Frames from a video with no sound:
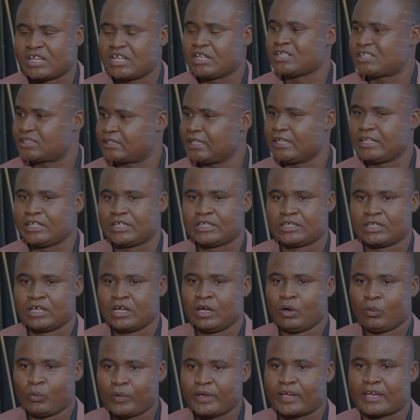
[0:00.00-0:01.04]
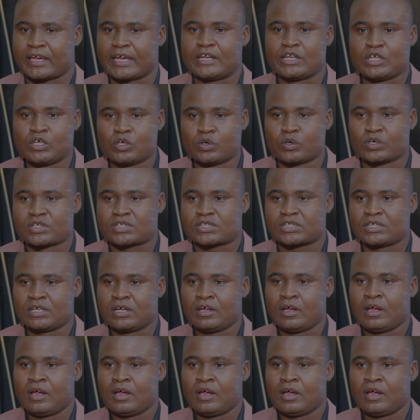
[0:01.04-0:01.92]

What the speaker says: Instead, we can use